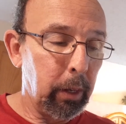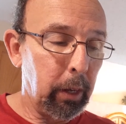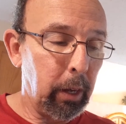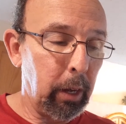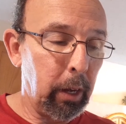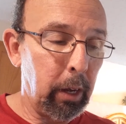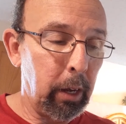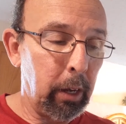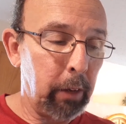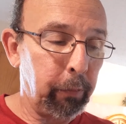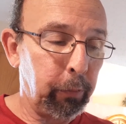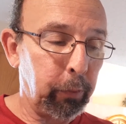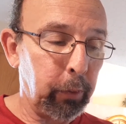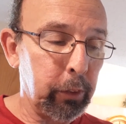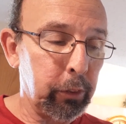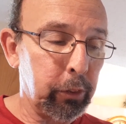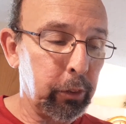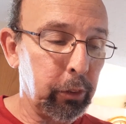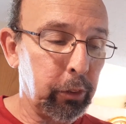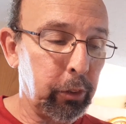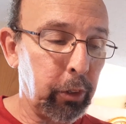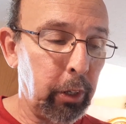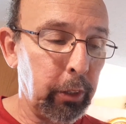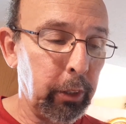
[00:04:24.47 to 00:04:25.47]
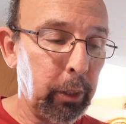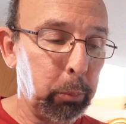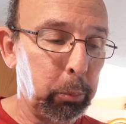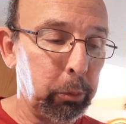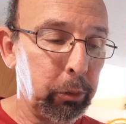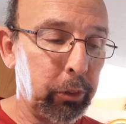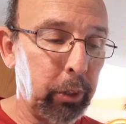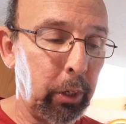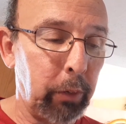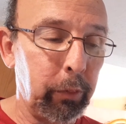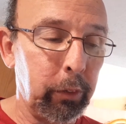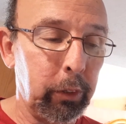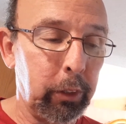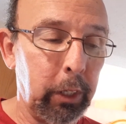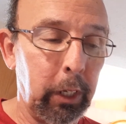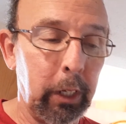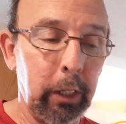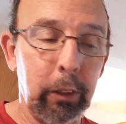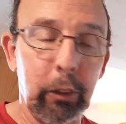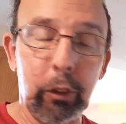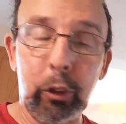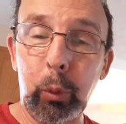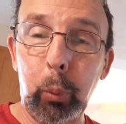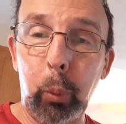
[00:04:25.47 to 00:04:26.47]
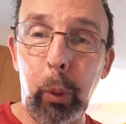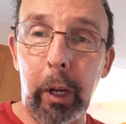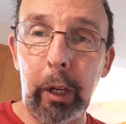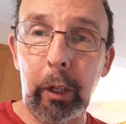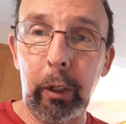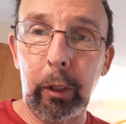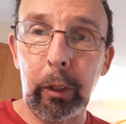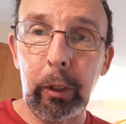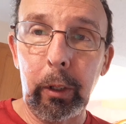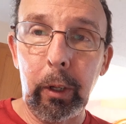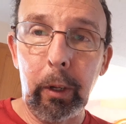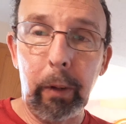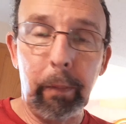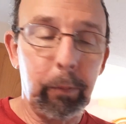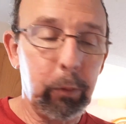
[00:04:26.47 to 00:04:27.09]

for instance, on number 17, the sweater,